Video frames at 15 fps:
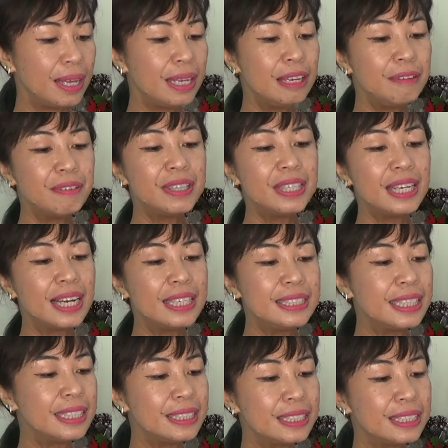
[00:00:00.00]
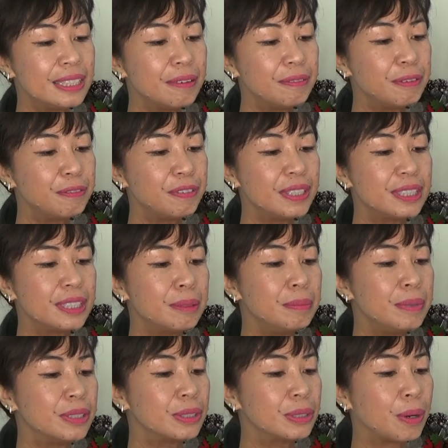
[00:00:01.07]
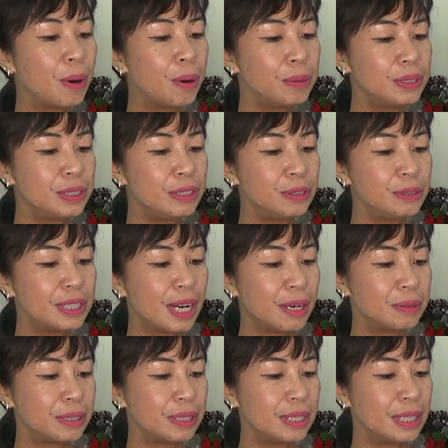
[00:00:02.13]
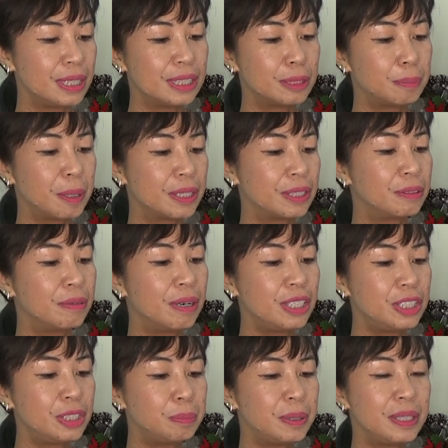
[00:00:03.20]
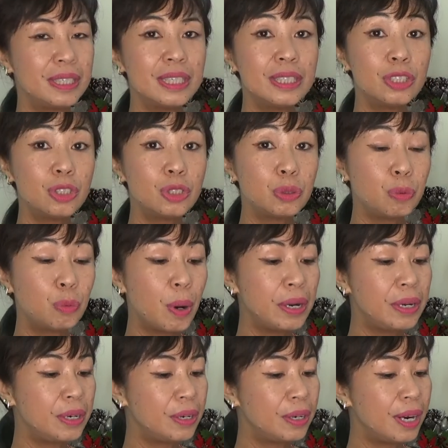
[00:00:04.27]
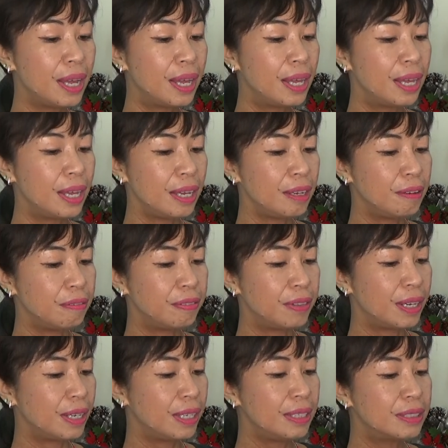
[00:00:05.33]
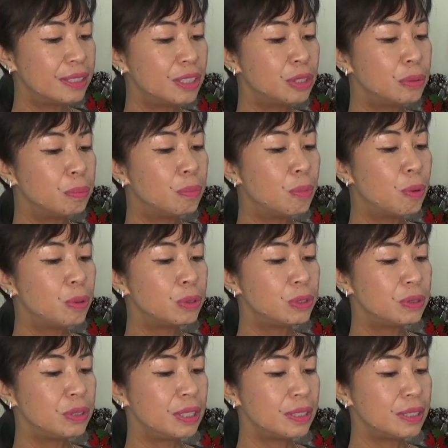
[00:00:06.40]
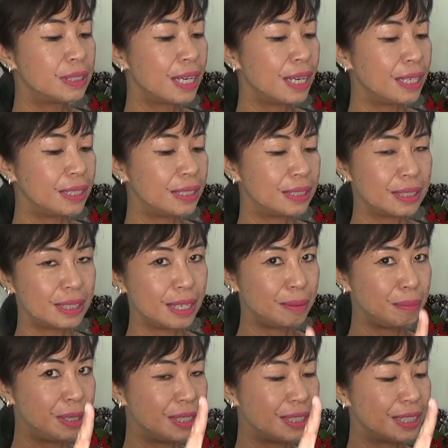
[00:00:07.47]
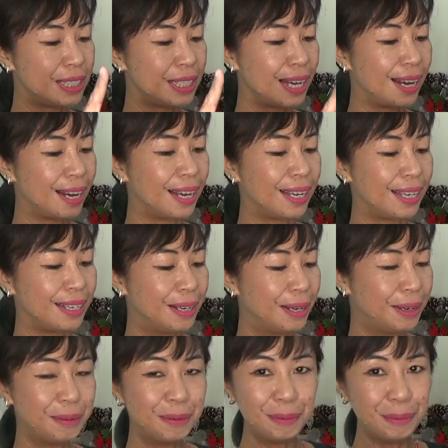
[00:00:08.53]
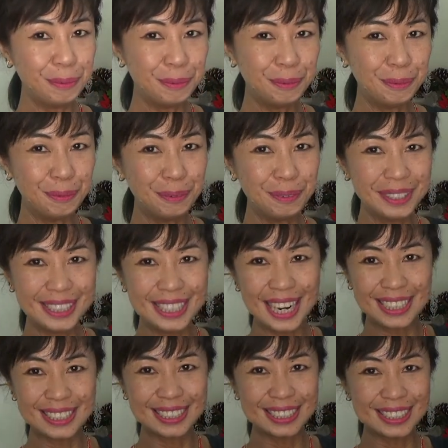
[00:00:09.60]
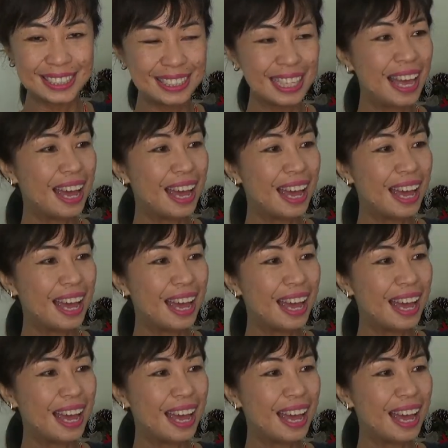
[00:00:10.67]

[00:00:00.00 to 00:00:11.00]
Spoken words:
Even the identity of the victim is called into doubt. Inspector Rudge begins to wonder if there isn't more to this case than meets the eye. Oh, yes!